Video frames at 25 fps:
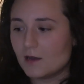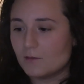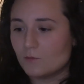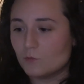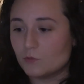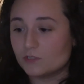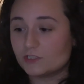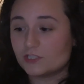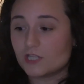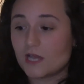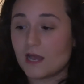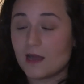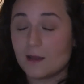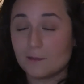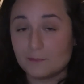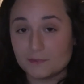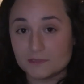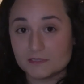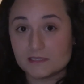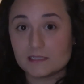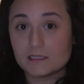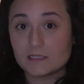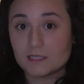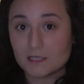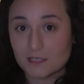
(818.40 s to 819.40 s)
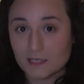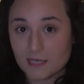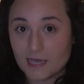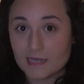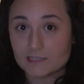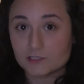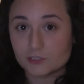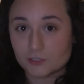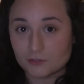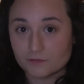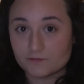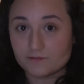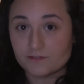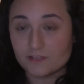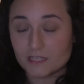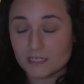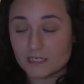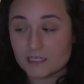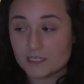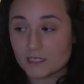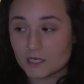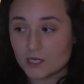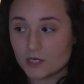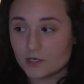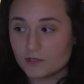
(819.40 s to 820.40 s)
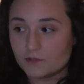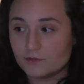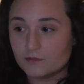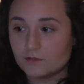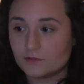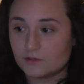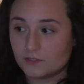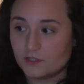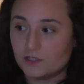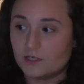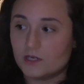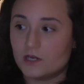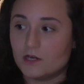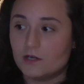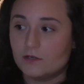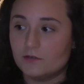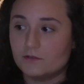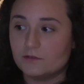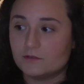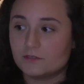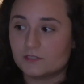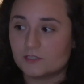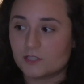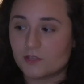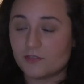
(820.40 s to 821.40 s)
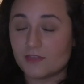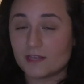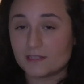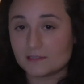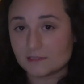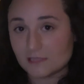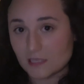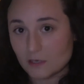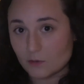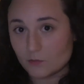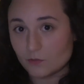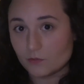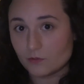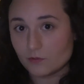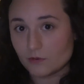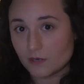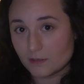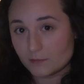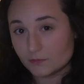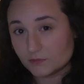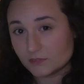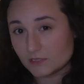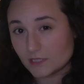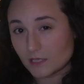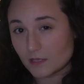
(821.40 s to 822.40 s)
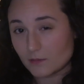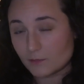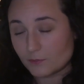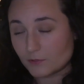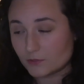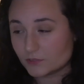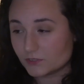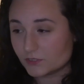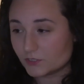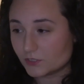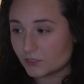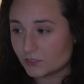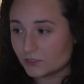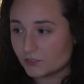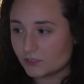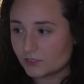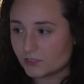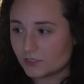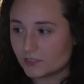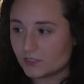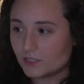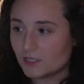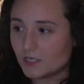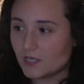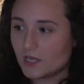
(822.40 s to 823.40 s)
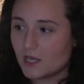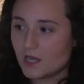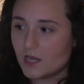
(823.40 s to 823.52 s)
which I happened to catch on video, so that's how we were able to get a prosecution.